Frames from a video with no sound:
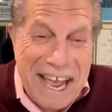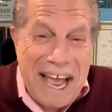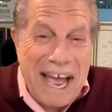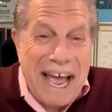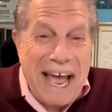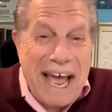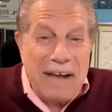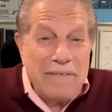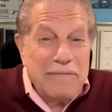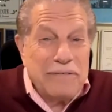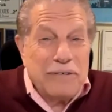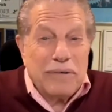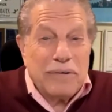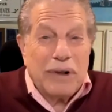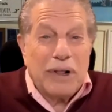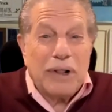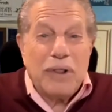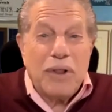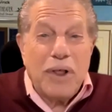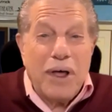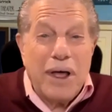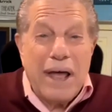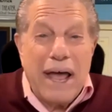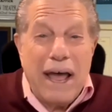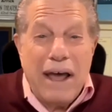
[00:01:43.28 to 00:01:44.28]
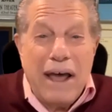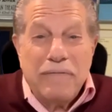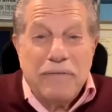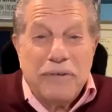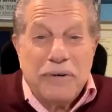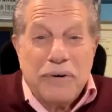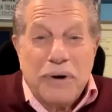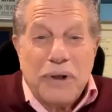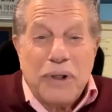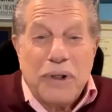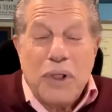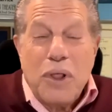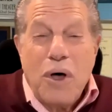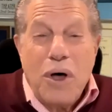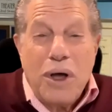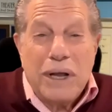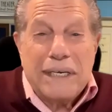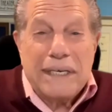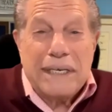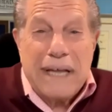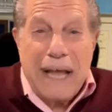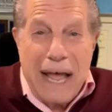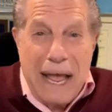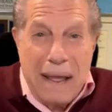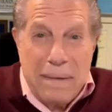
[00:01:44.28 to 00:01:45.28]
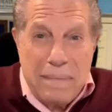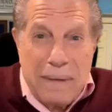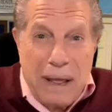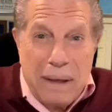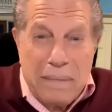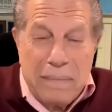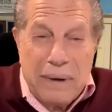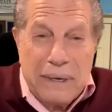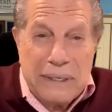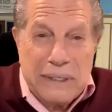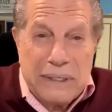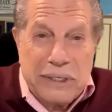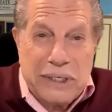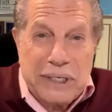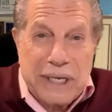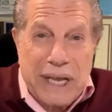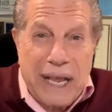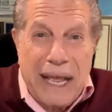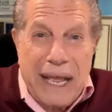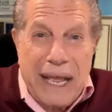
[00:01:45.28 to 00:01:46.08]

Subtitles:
after a long time, I must say.